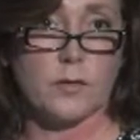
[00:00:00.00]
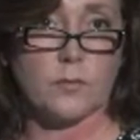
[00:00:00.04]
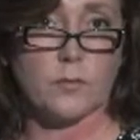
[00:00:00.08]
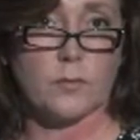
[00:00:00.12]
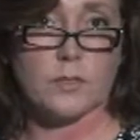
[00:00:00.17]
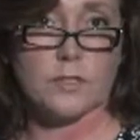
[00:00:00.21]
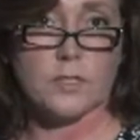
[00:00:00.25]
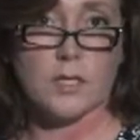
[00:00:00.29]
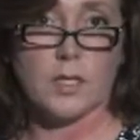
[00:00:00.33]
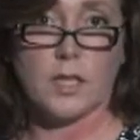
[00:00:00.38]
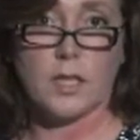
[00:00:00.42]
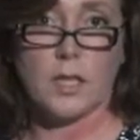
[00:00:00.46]
It
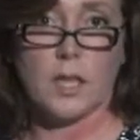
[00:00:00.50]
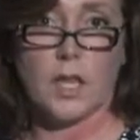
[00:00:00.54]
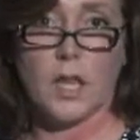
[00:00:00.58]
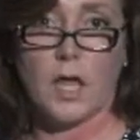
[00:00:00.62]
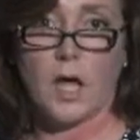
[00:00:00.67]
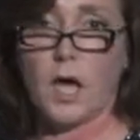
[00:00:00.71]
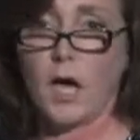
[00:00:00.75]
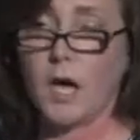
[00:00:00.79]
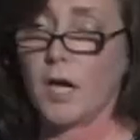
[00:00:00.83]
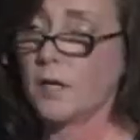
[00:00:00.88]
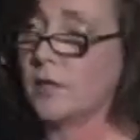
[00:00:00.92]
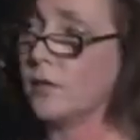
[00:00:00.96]
was a
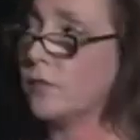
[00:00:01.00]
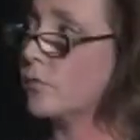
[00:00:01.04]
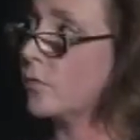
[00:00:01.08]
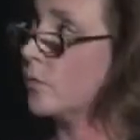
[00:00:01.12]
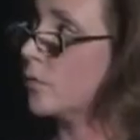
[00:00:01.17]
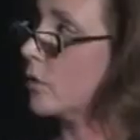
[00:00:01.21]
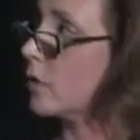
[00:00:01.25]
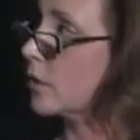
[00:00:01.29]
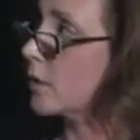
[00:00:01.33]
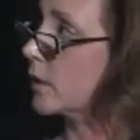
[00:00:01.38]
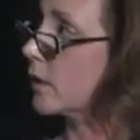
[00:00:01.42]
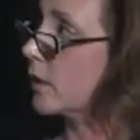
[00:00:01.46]
lot of
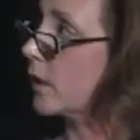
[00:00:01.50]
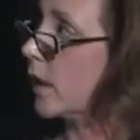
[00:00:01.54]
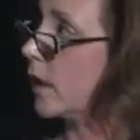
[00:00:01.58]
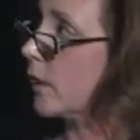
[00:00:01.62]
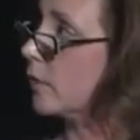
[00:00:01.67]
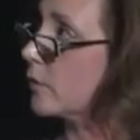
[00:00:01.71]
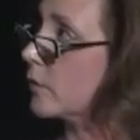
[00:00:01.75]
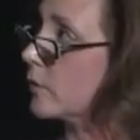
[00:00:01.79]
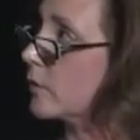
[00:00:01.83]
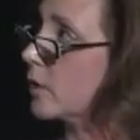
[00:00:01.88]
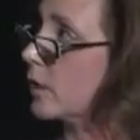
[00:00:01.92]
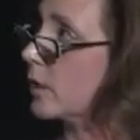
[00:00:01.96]
work and
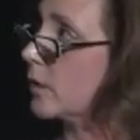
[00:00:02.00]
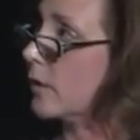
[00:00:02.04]
effort,